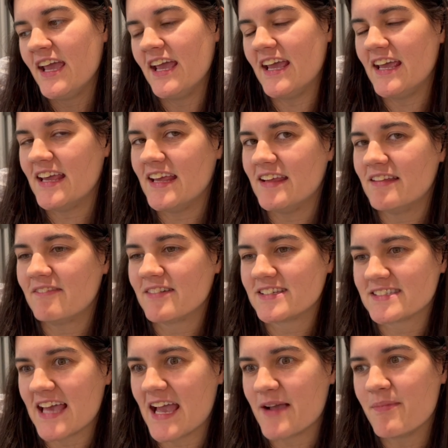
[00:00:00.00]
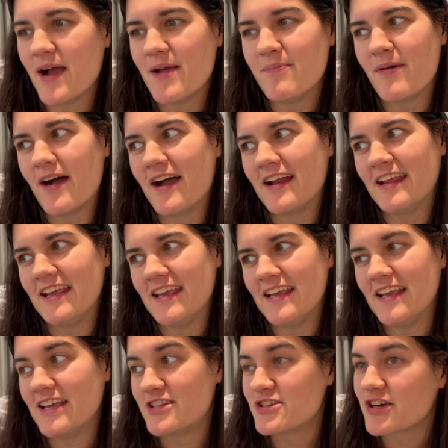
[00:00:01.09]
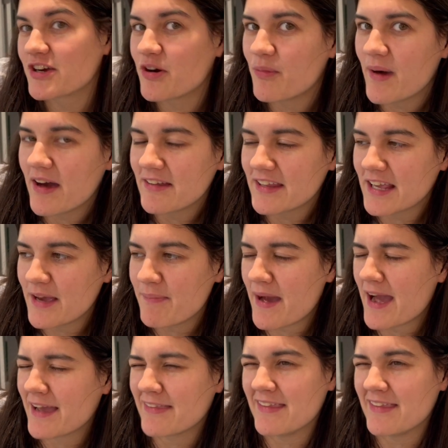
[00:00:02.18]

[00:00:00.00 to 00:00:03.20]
it was like my body, it took a while to get back.